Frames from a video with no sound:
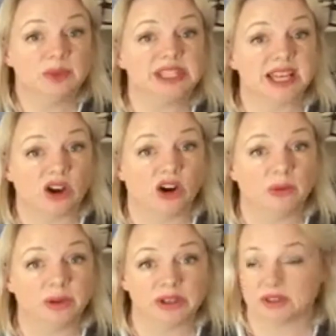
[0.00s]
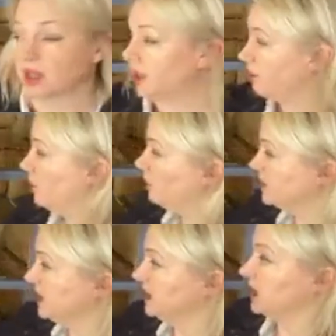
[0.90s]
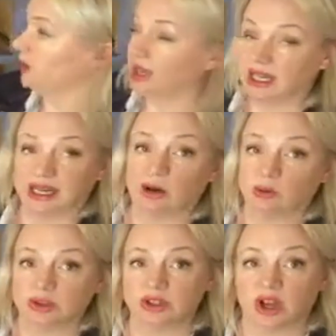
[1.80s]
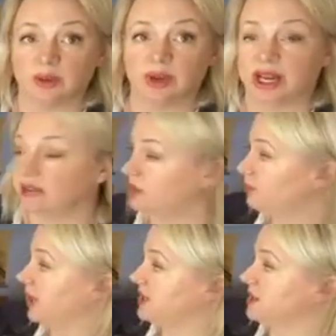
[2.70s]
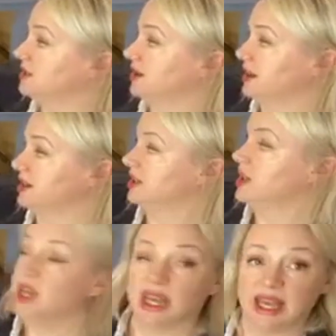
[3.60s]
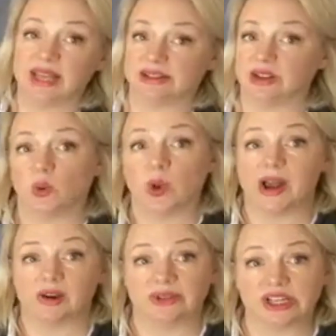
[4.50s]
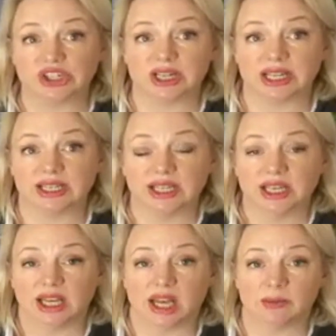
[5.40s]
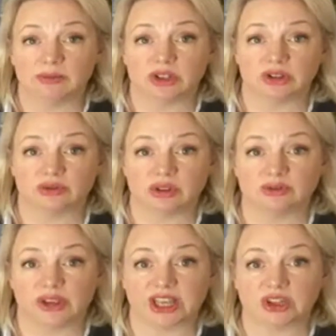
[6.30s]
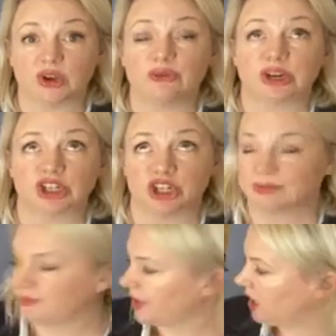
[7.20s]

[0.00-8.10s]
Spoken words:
as they are, because obviously they're going in and out all the time, and if you painted the sides, it is going to wear eventually, just through the friction.